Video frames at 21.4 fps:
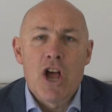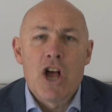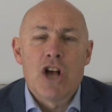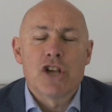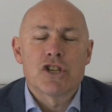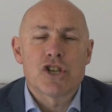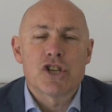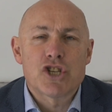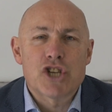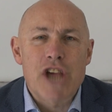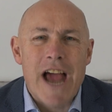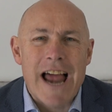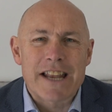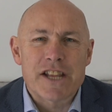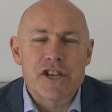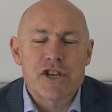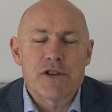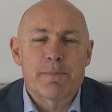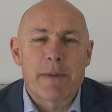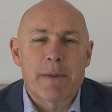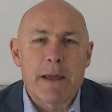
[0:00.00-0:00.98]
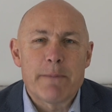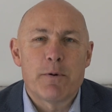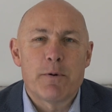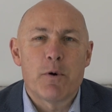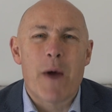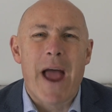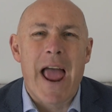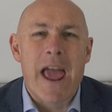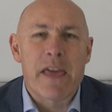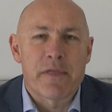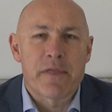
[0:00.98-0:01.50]
So challenge
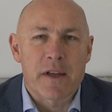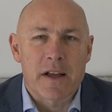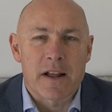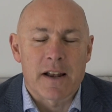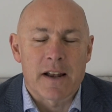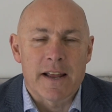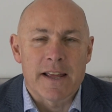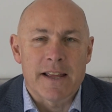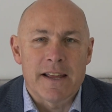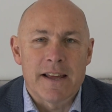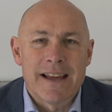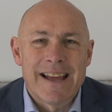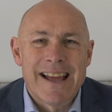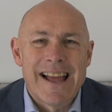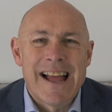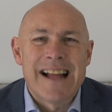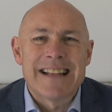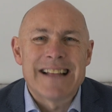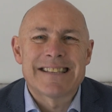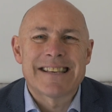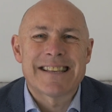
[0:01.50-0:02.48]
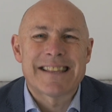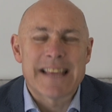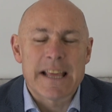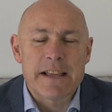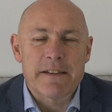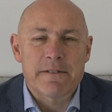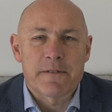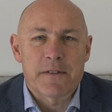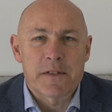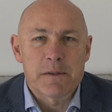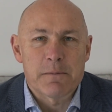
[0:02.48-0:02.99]
people ethically to
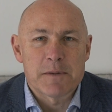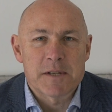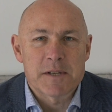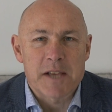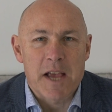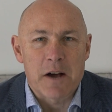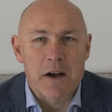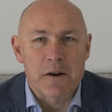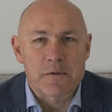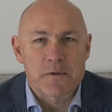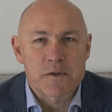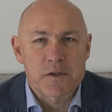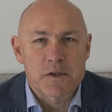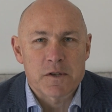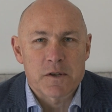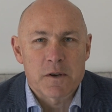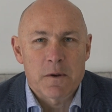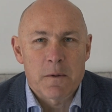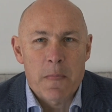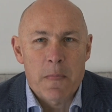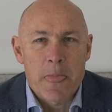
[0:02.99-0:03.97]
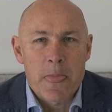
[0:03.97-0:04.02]
think for themselves.